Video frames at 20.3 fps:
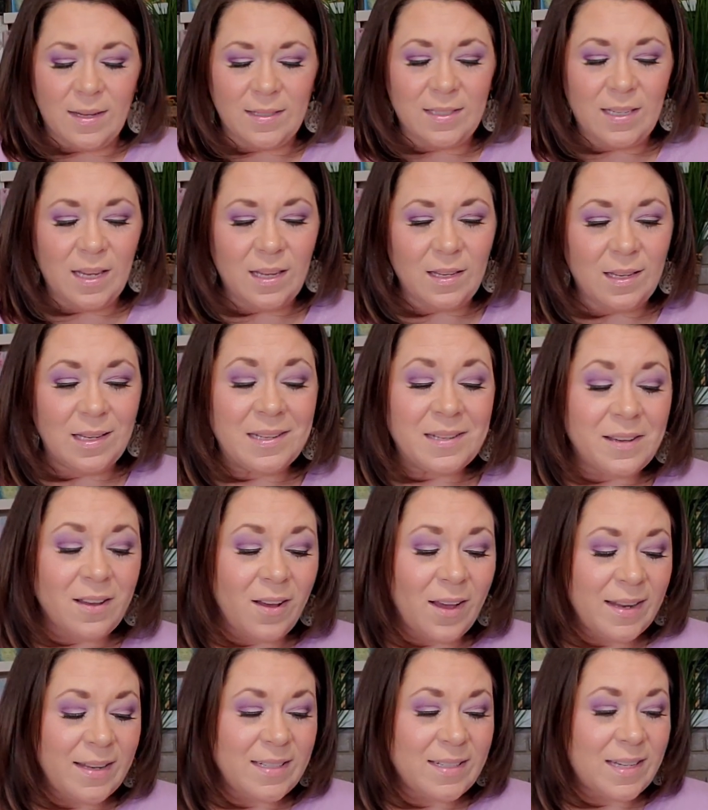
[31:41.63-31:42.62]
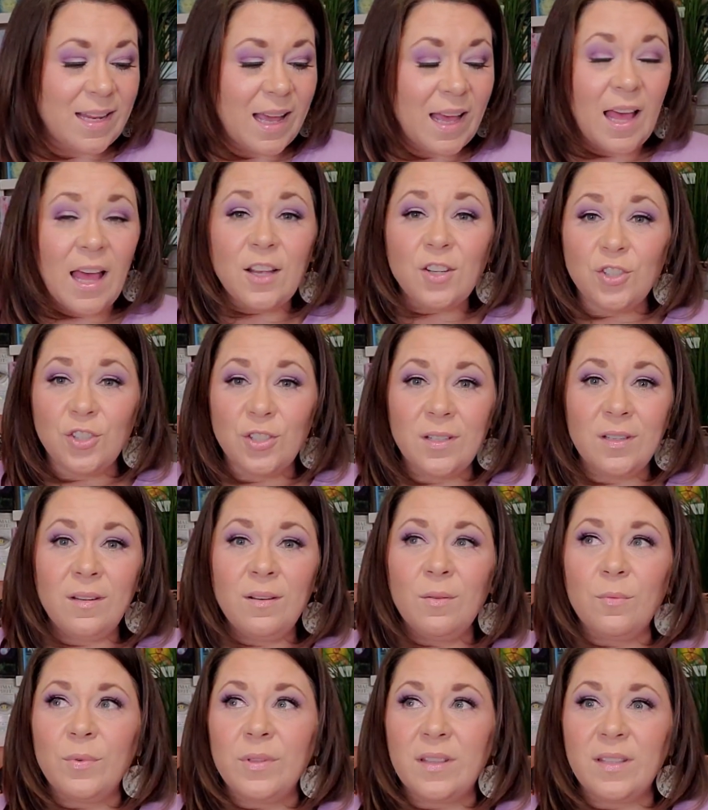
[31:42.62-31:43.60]
taking guided action
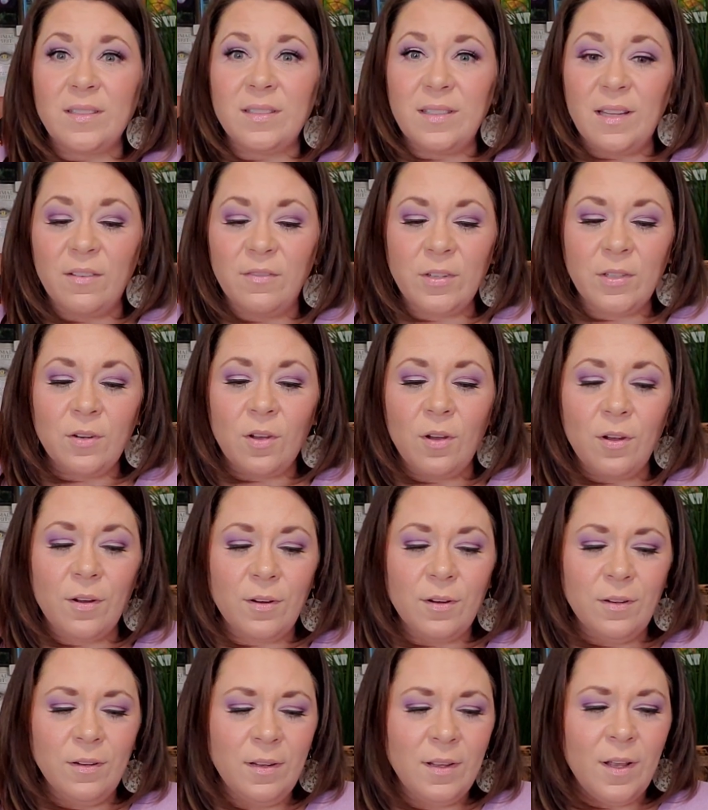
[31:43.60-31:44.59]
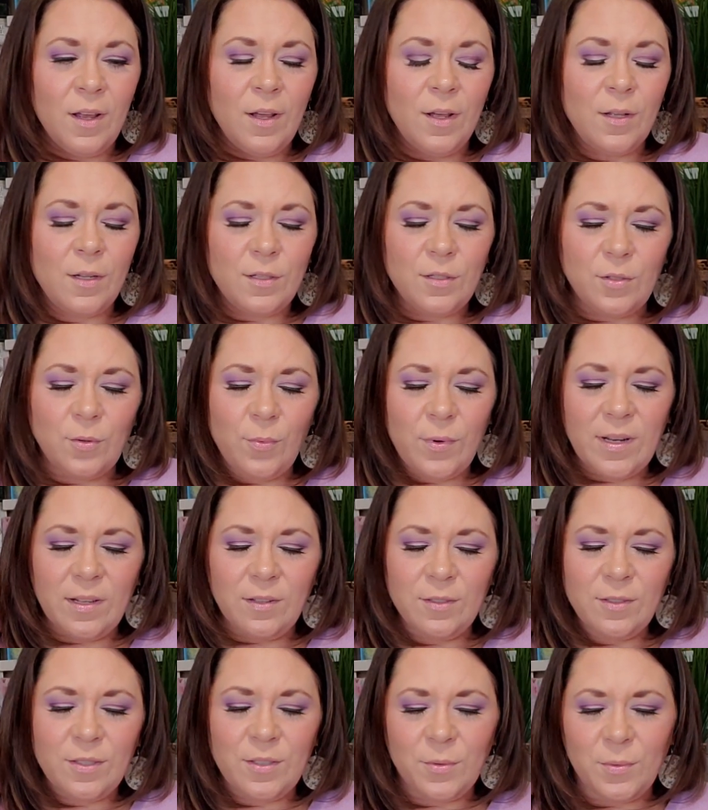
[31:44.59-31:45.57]
with the 7 card. So what
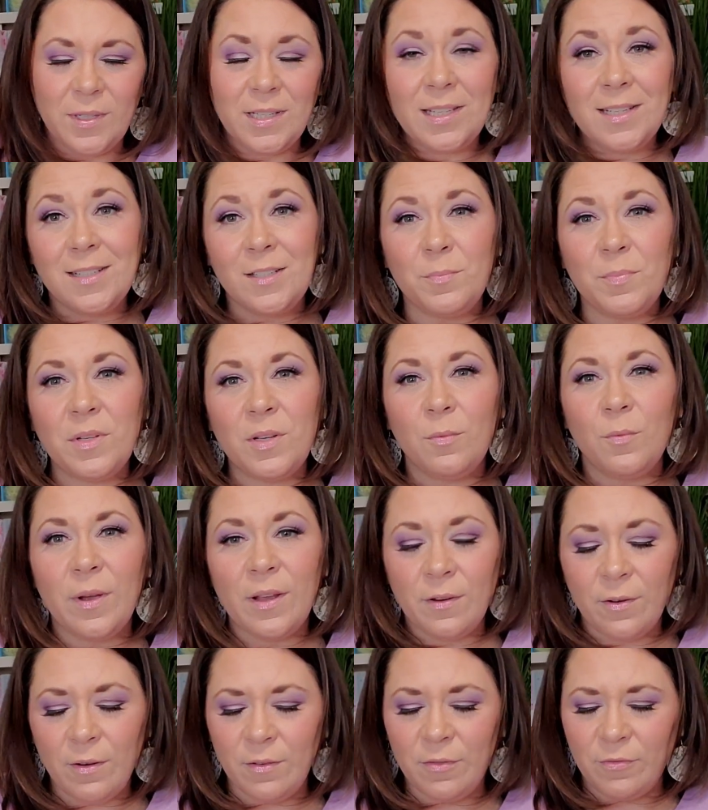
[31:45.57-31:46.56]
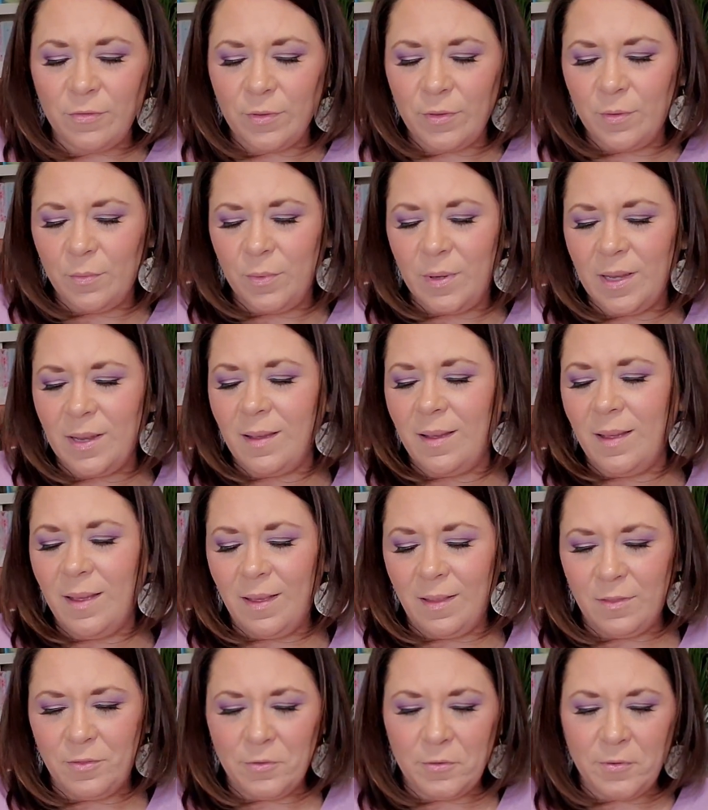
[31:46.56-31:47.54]
else do we need to be aware of for the week
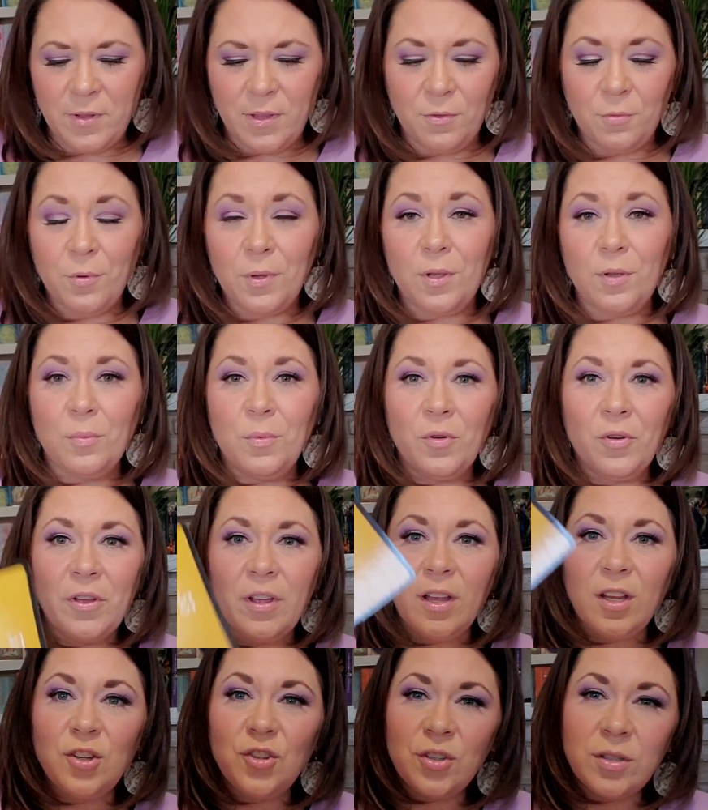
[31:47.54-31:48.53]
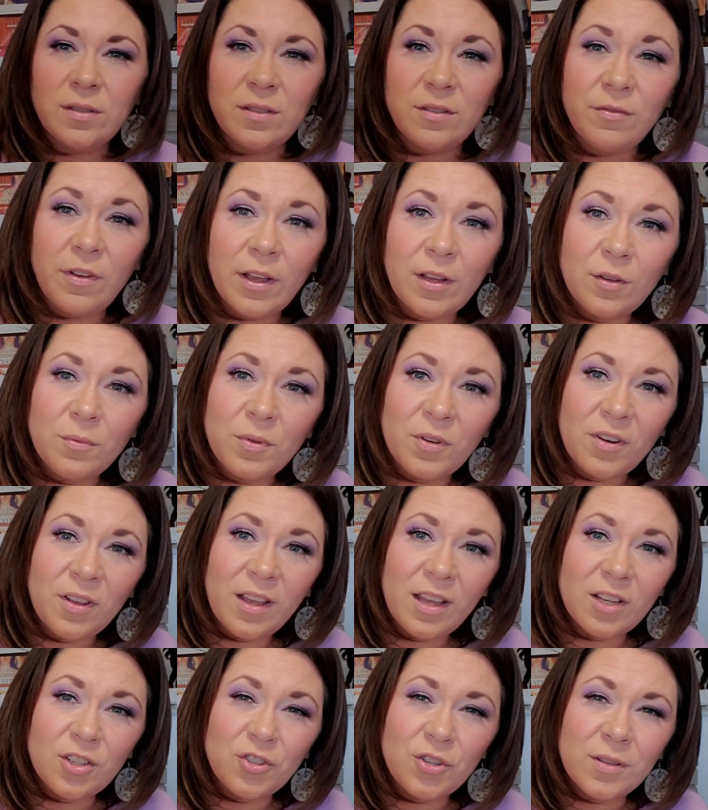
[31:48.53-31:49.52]
ahead? 33, communication, divine
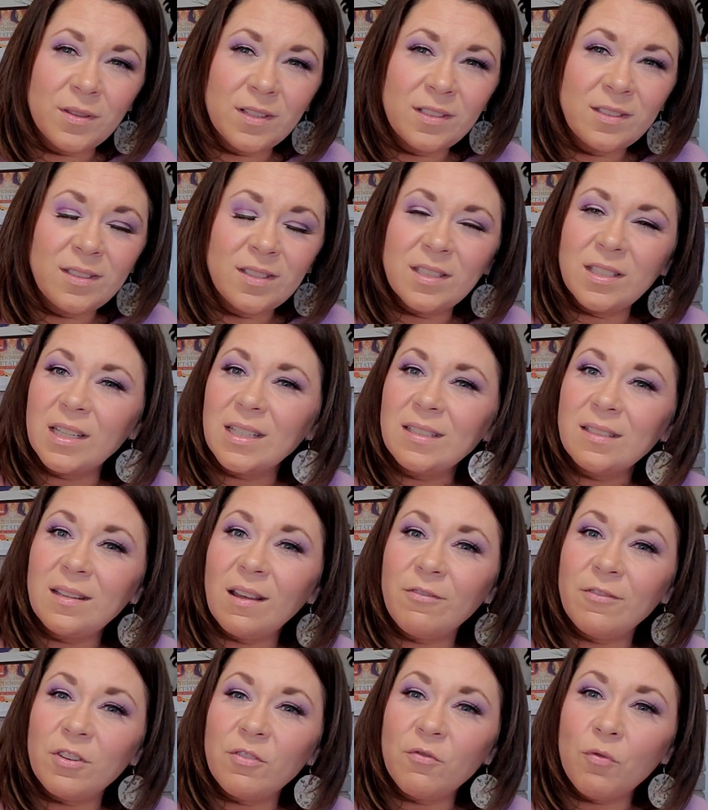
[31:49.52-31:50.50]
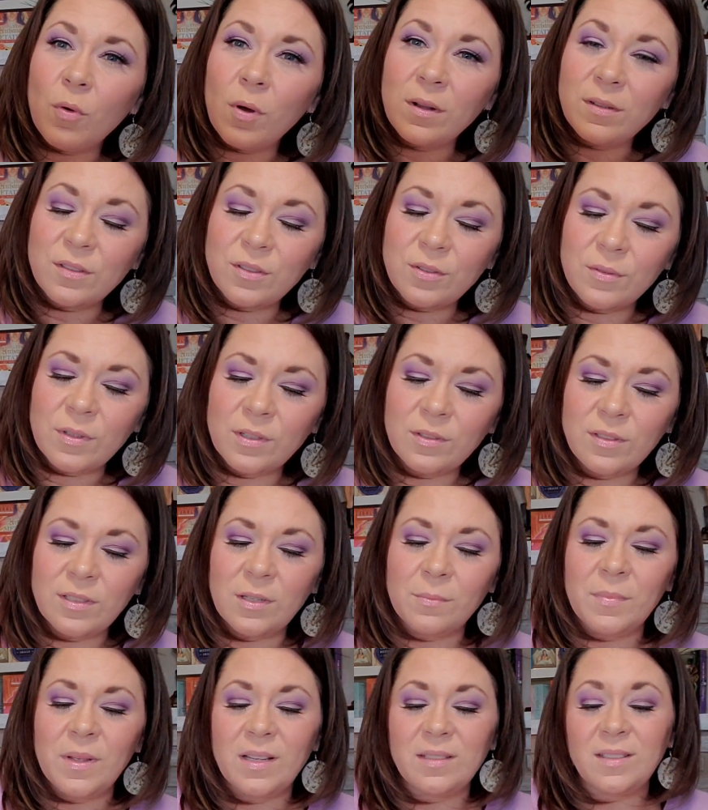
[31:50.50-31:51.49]
communication. This is like 7 of wands. So there's
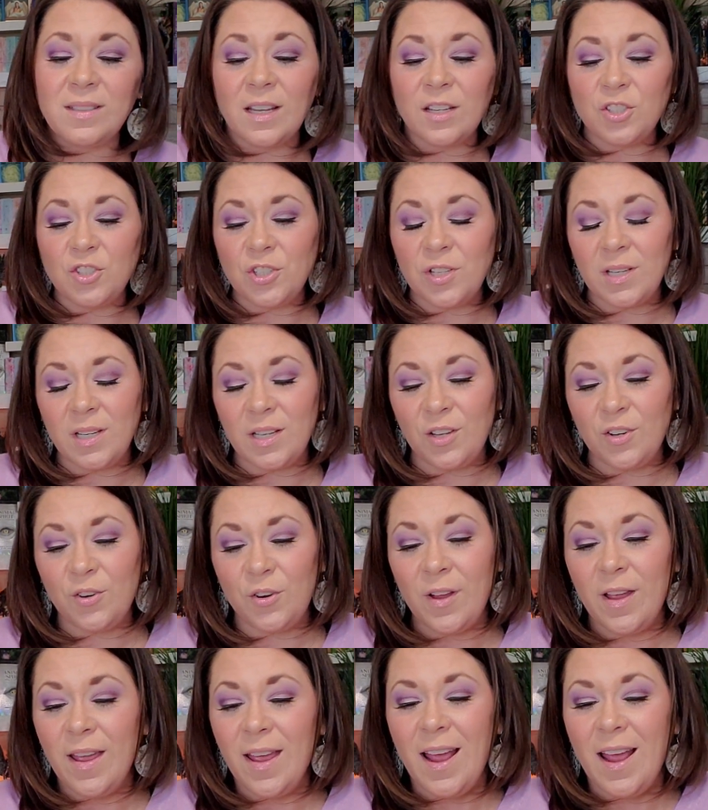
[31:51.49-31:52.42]
some ascension here.